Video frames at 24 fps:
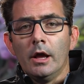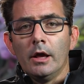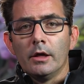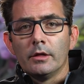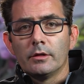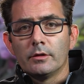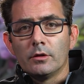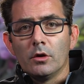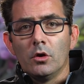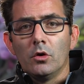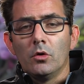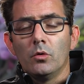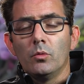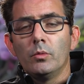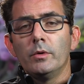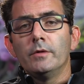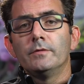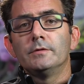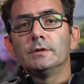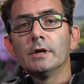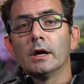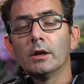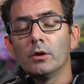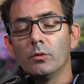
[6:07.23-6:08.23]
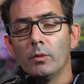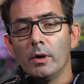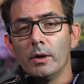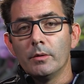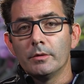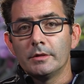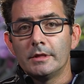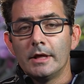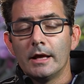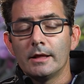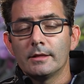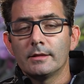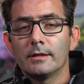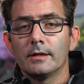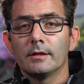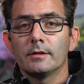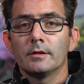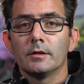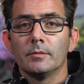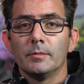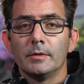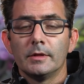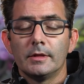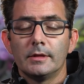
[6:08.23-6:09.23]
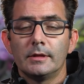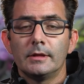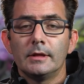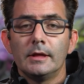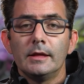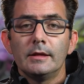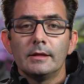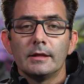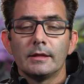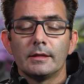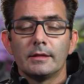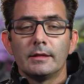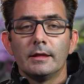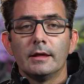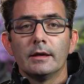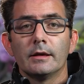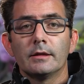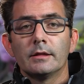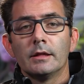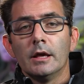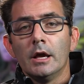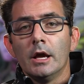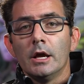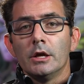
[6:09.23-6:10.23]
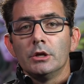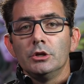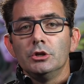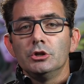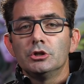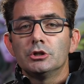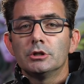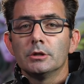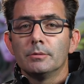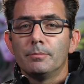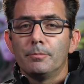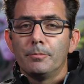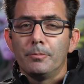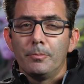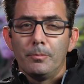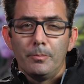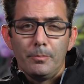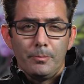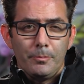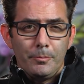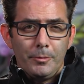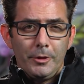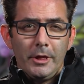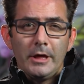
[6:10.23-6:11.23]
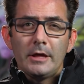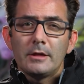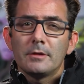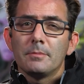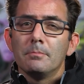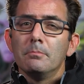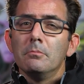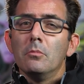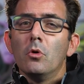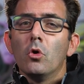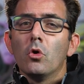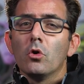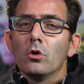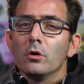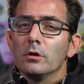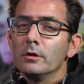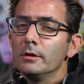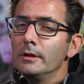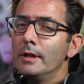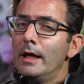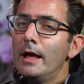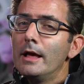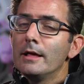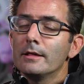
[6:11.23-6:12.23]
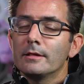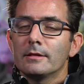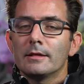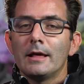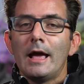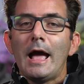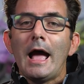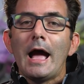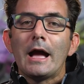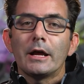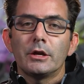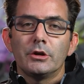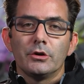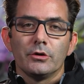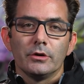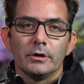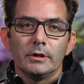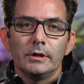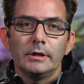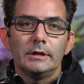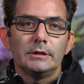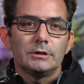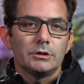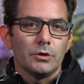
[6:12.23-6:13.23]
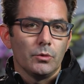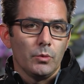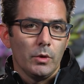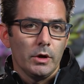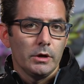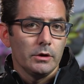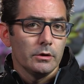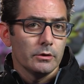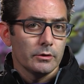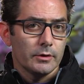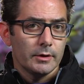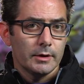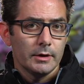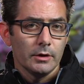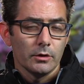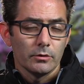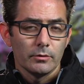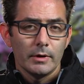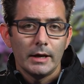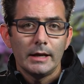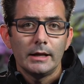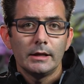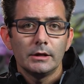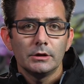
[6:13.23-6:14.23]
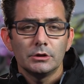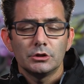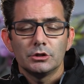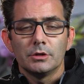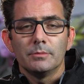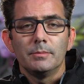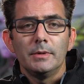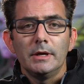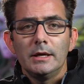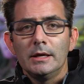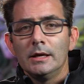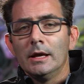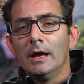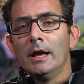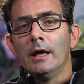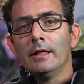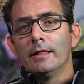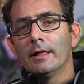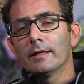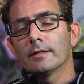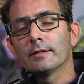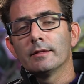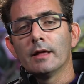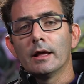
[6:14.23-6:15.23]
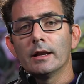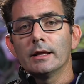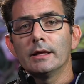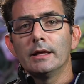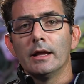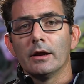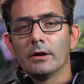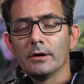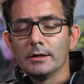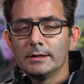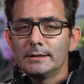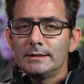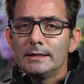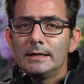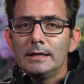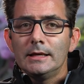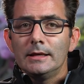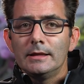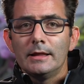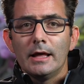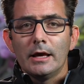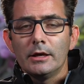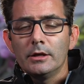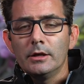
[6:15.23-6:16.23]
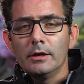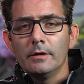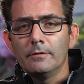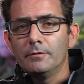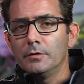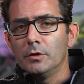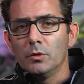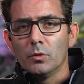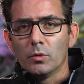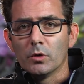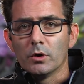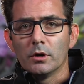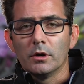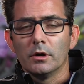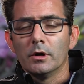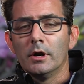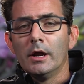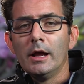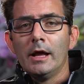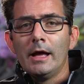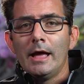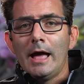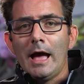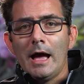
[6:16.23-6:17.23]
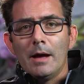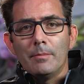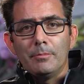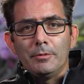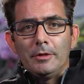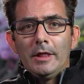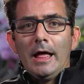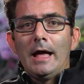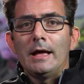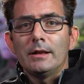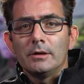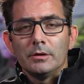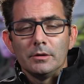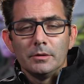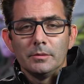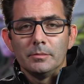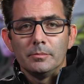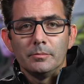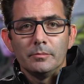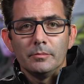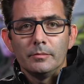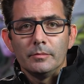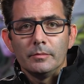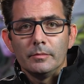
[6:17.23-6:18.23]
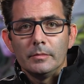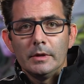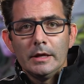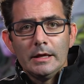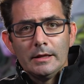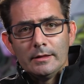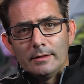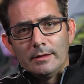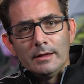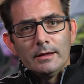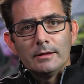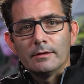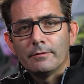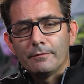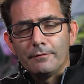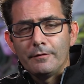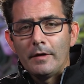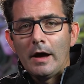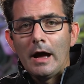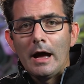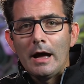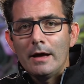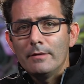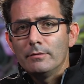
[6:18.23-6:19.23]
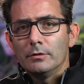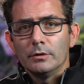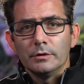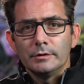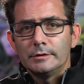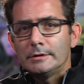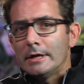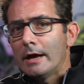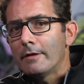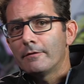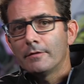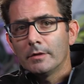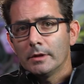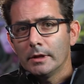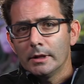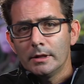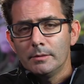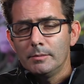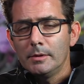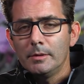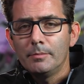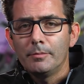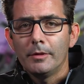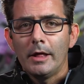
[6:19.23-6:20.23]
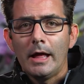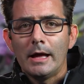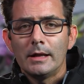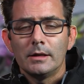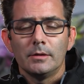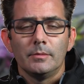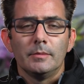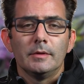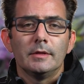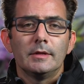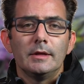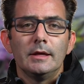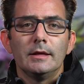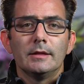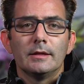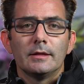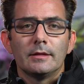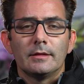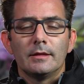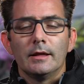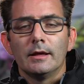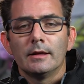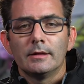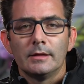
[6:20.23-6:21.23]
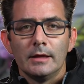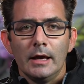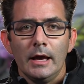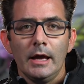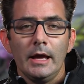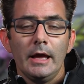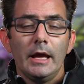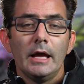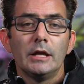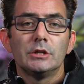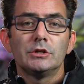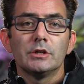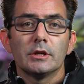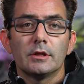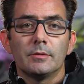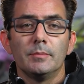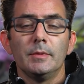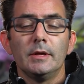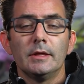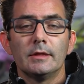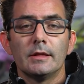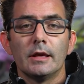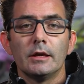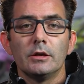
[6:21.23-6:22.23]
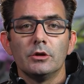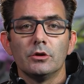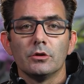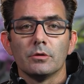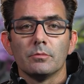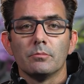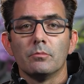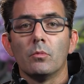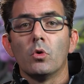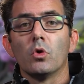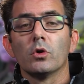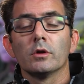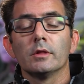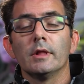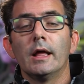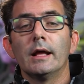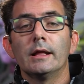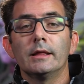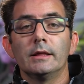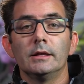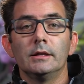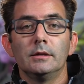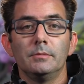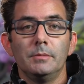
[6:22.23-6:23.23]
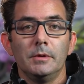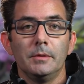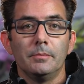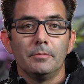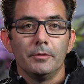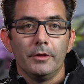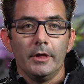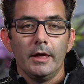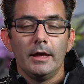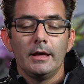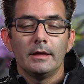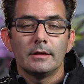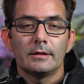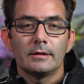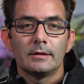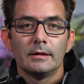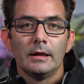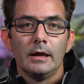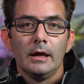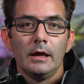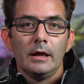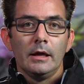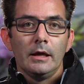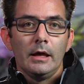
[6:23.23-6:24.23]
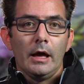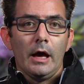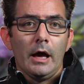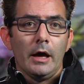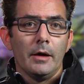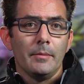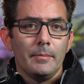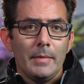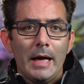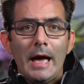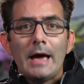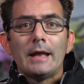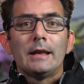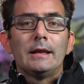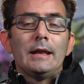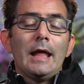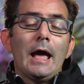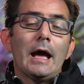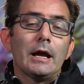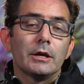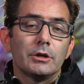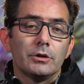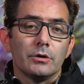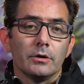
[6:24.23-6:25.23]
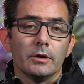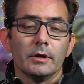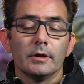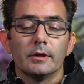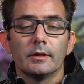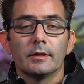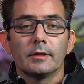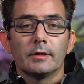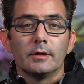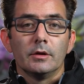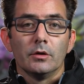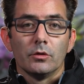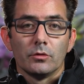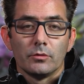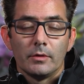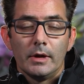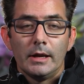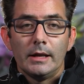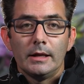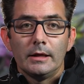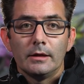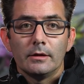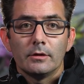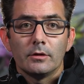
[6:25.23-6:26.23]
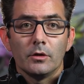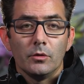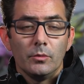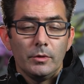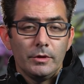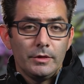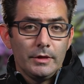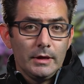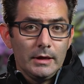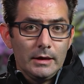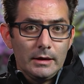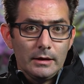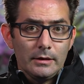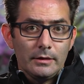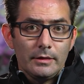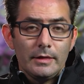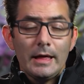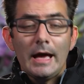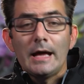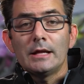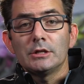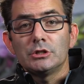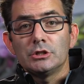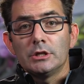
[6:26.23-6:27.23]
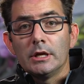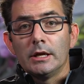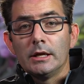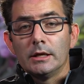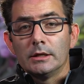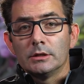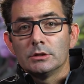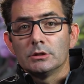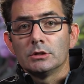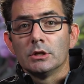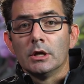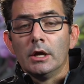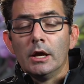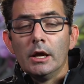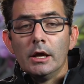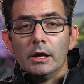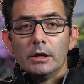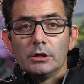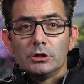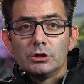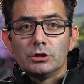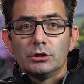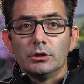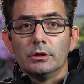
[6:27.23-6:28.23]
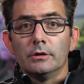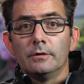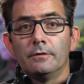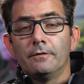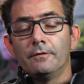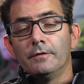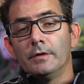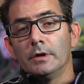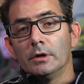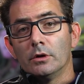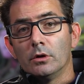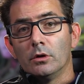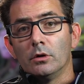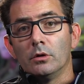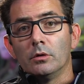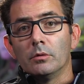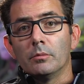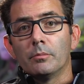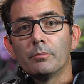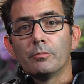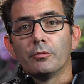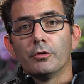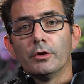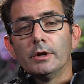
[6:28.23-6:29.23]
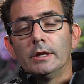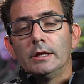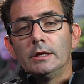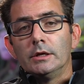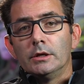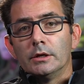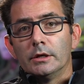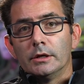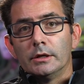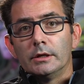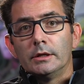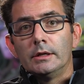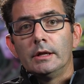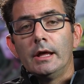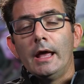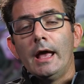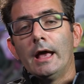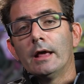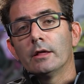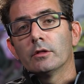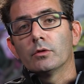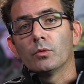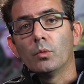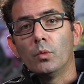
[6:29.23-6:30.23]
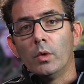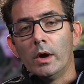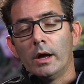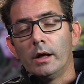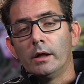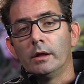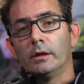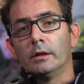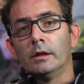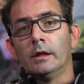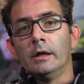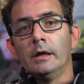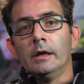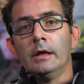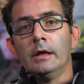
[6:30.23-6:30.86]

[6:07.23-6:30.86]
So we've done away with that system. In Season 6, you should place more or less accurately to where your skill rating should be. That's not a guarantee that if you were at platinum in Season 5, you'll definitely be platinum in Season 6. It just means that you're more likely to be placed at an accurate skill rating. So we think that change should feel pretty good as well.